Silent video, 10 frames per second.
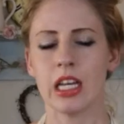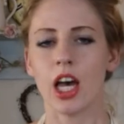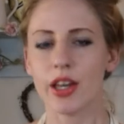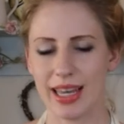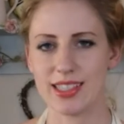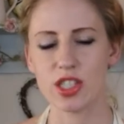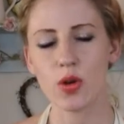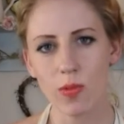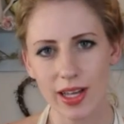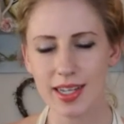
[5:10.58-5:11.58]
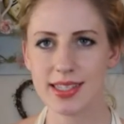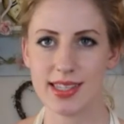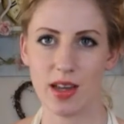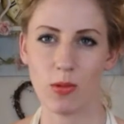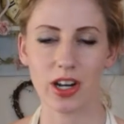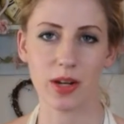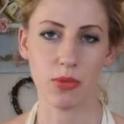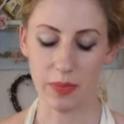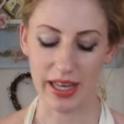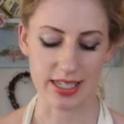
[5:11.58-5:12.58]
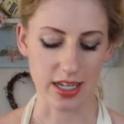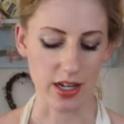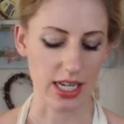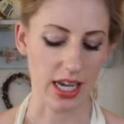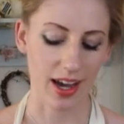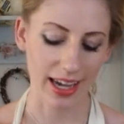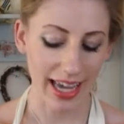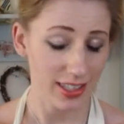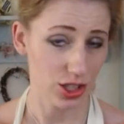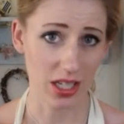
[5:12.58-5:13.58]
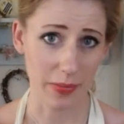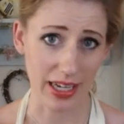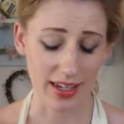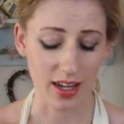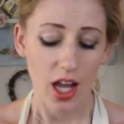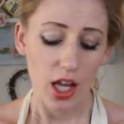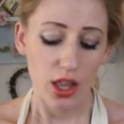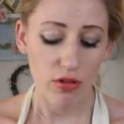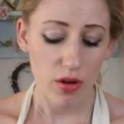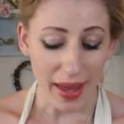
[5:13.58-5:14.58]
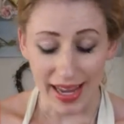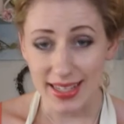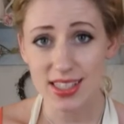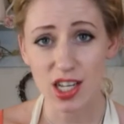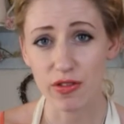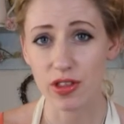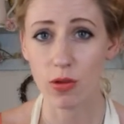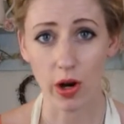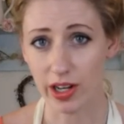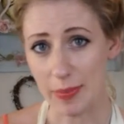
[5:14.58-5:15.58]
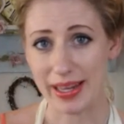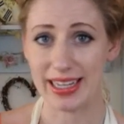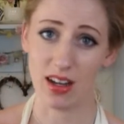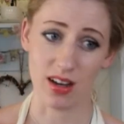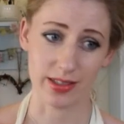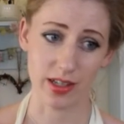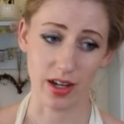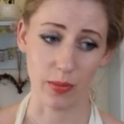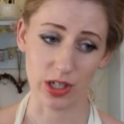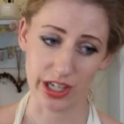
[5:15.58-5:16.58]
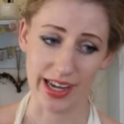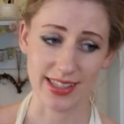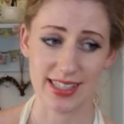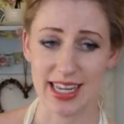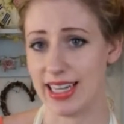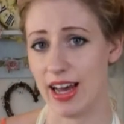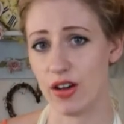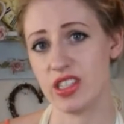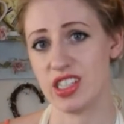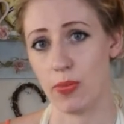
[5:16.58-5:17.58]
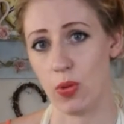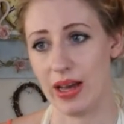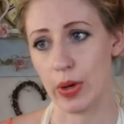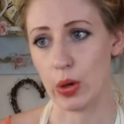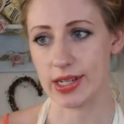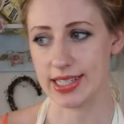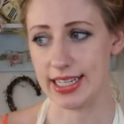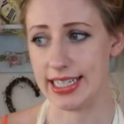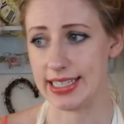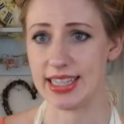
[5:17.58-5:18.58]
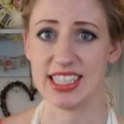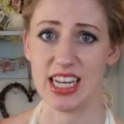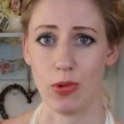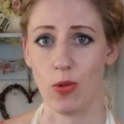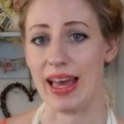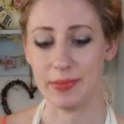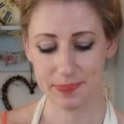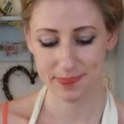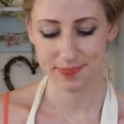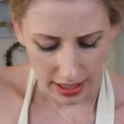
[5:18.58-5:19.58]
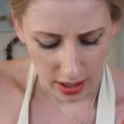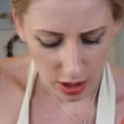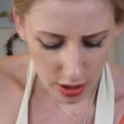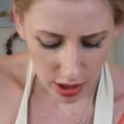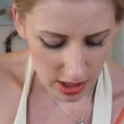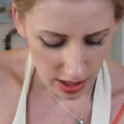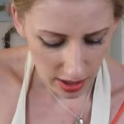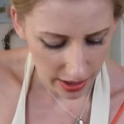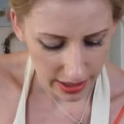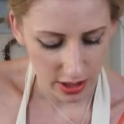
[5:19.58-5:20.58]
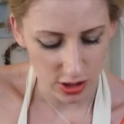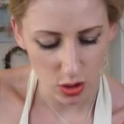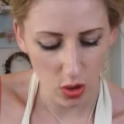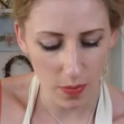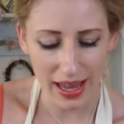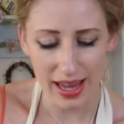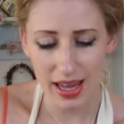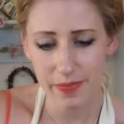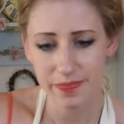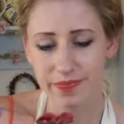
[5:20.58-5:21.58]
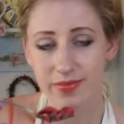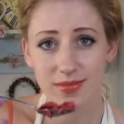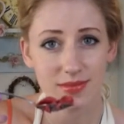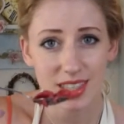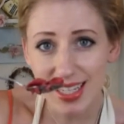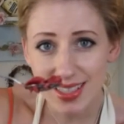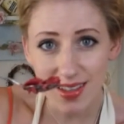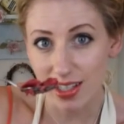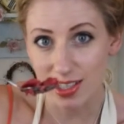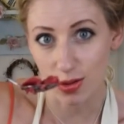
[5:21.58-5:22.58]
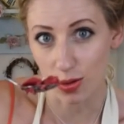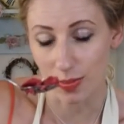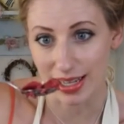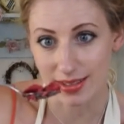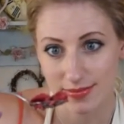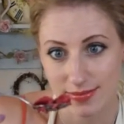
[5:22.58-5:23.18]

Okay, so when I say one I prepared earlier, I actually mean the remains of the one I made last time, which I had to take out of the Tupperware bowl because I needed the Tupperware. It looks like sorbet, tastes like sorbet.